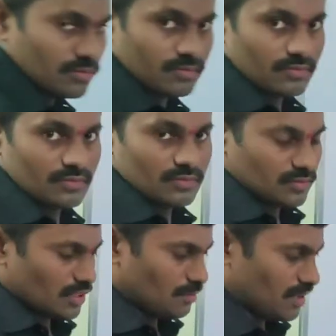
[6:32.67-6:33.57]
2.
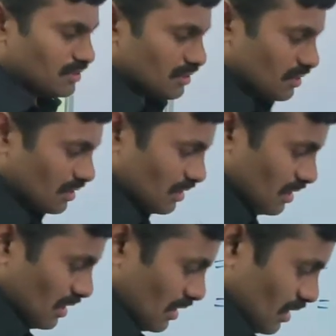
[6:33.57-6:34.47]
That means
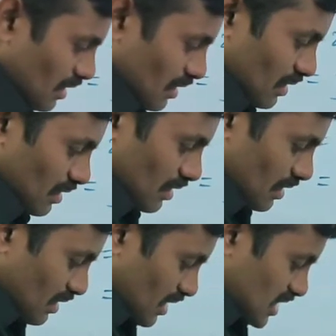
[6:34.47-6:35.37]

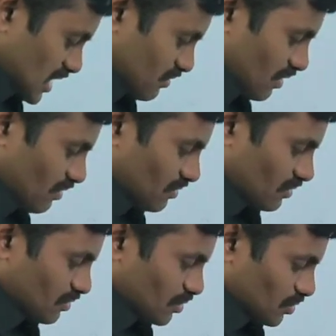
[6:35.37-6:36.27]
here the HCF
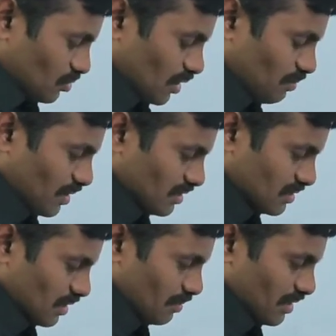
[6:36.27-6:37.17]
of two
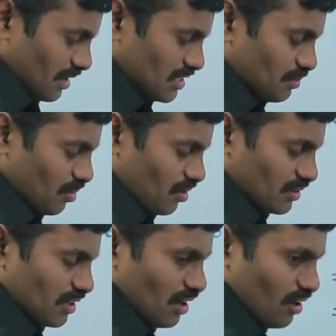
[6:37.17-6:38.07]
numbers can be written as
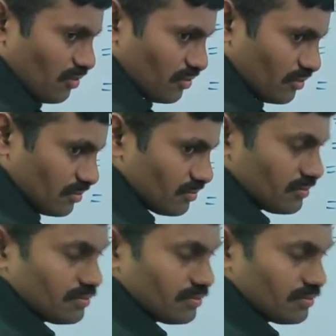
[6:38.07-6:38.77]
product of